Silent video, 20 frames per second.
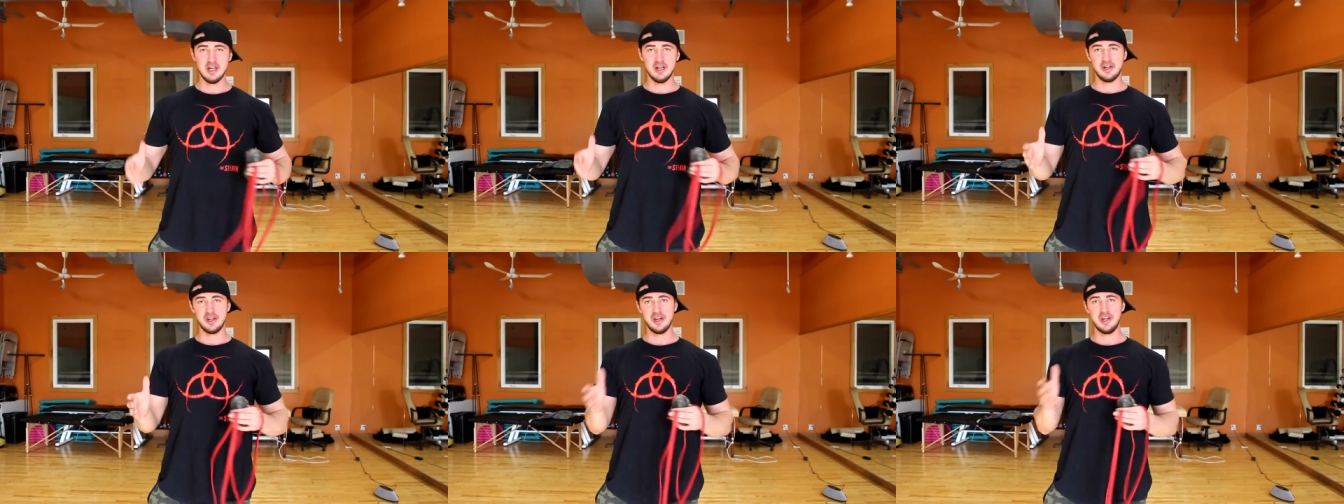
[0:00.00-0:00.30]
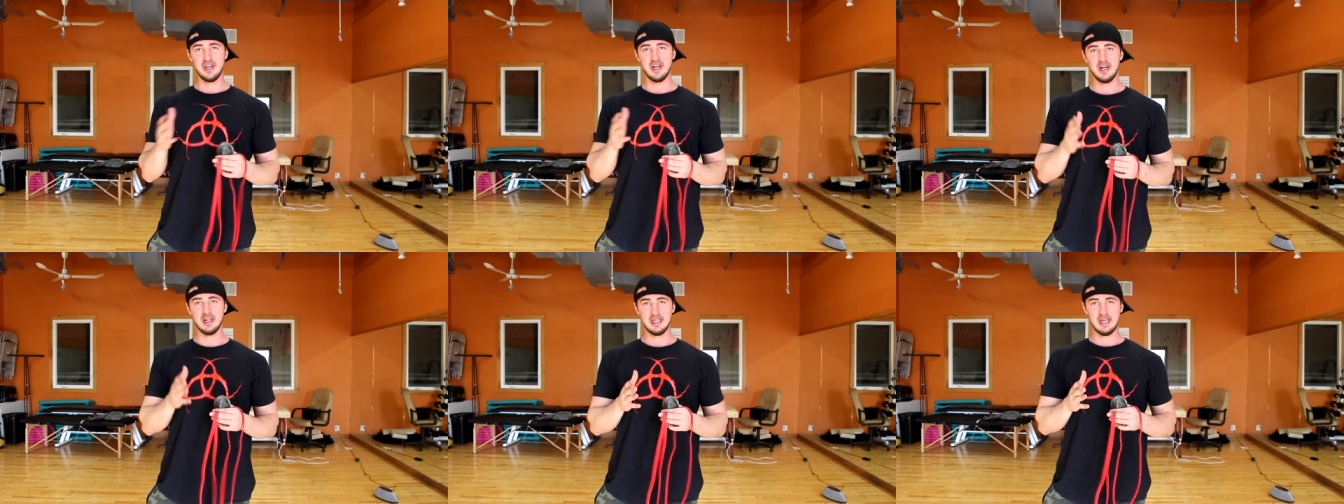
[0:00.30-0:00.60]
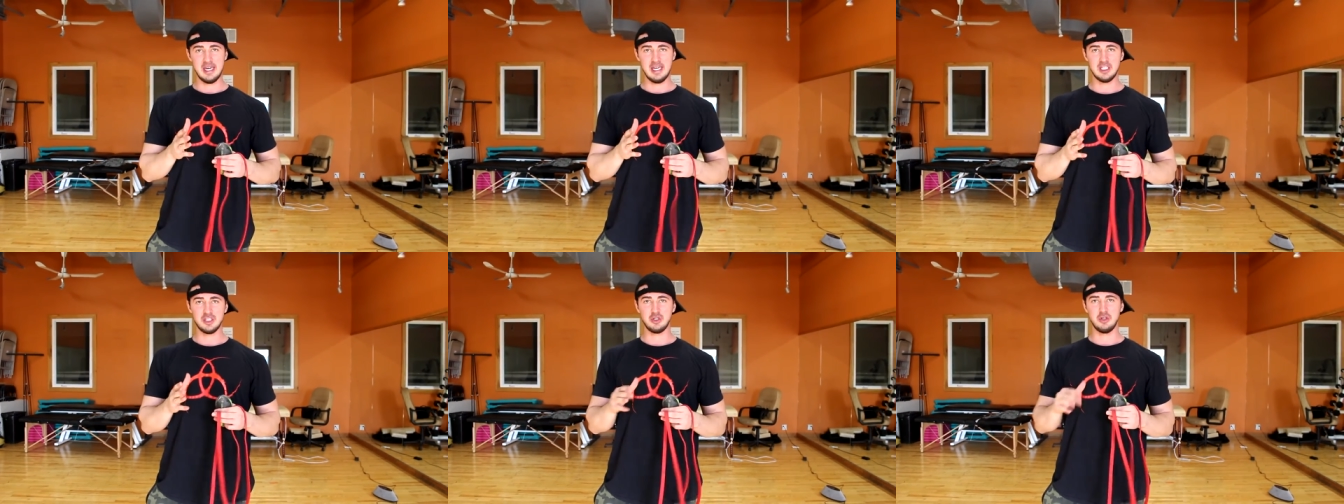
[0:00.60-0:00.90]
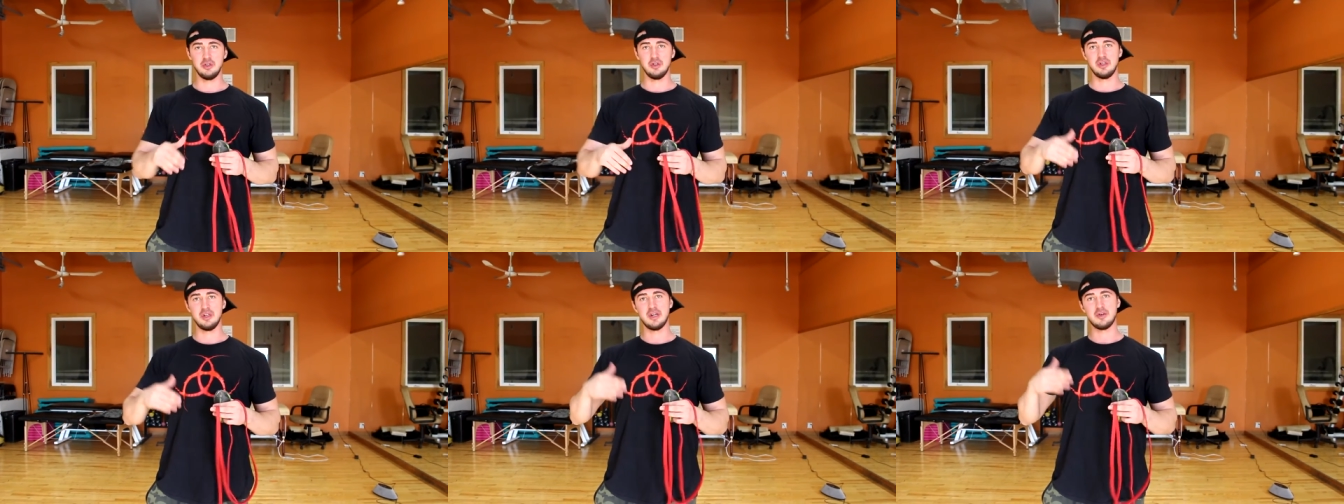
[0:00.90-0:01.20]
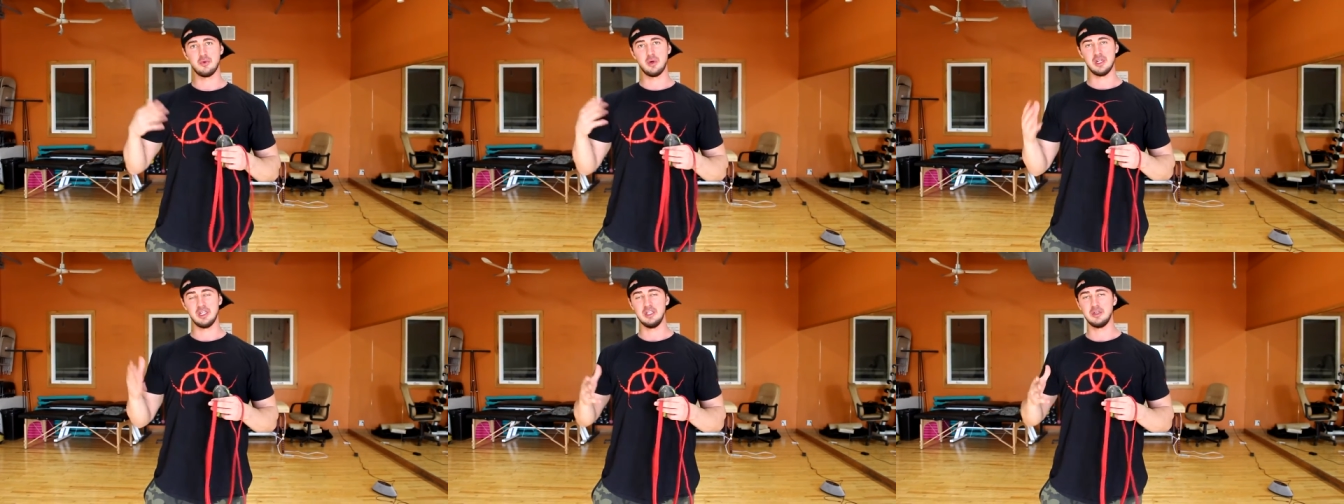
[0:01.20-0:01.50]
at a young age, so you
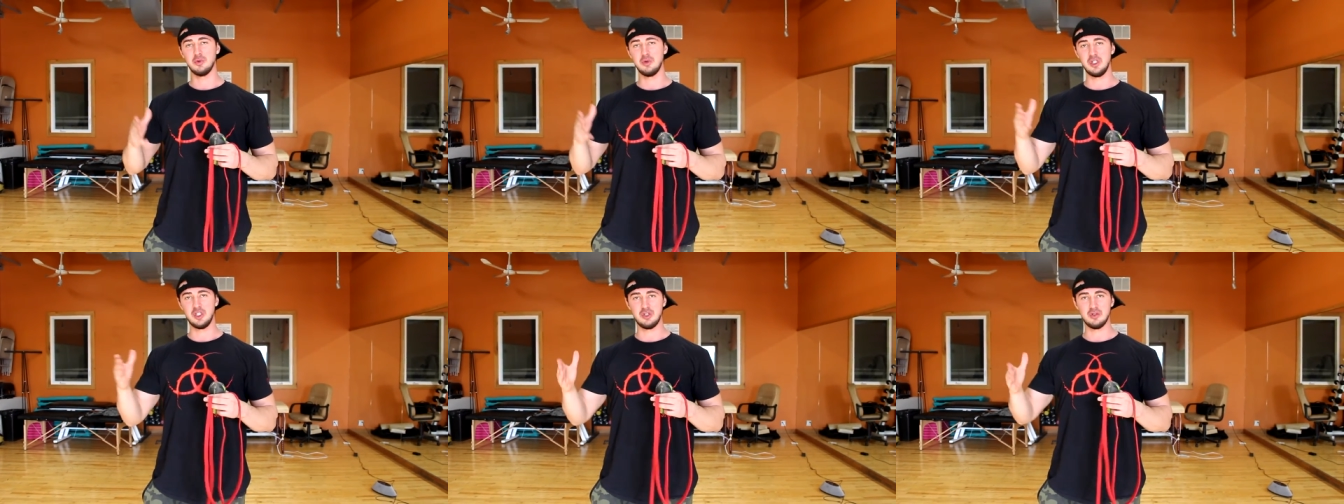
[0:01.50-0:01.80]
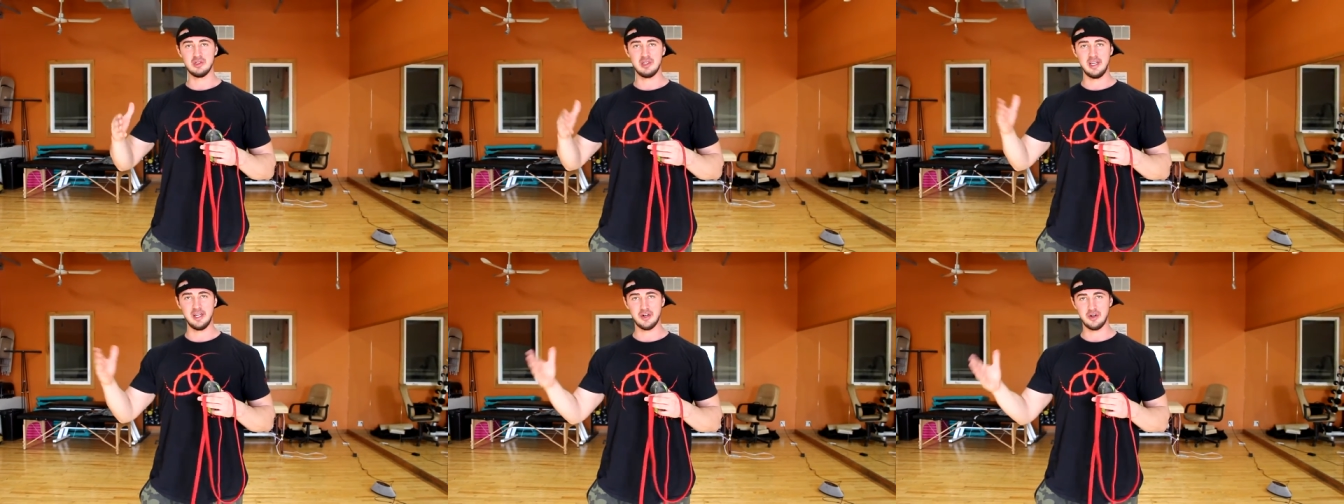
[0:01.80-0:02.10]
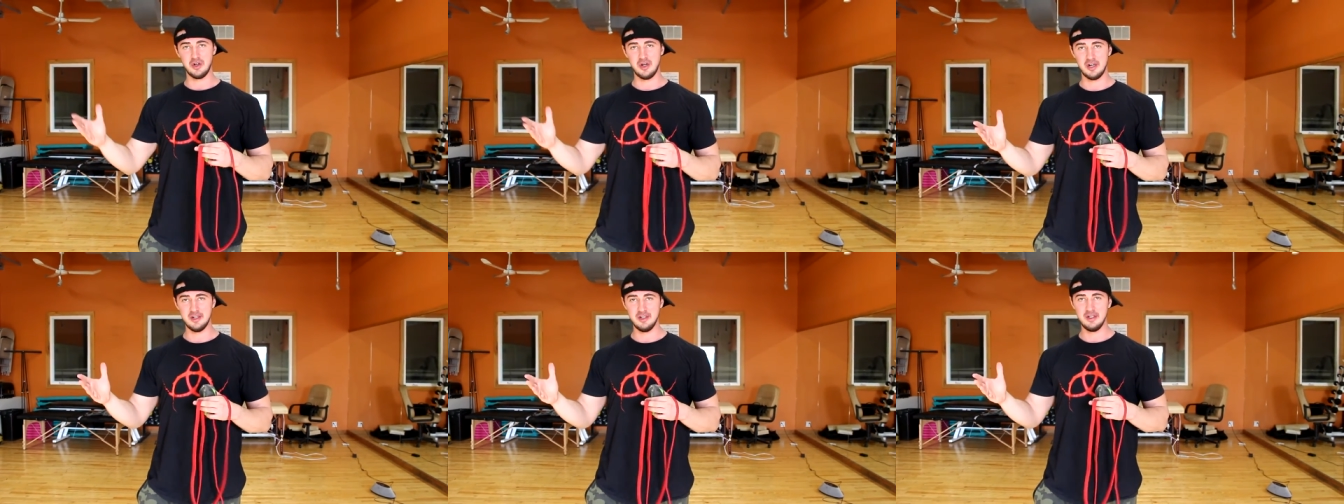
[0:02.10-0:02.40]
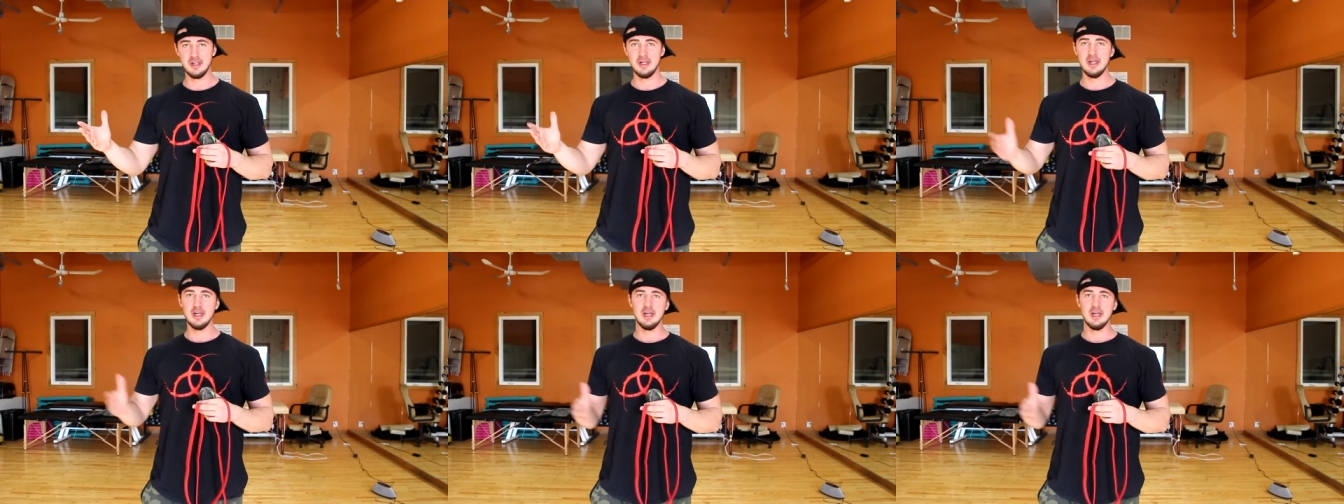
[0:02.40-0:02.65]
don't run into issues later on.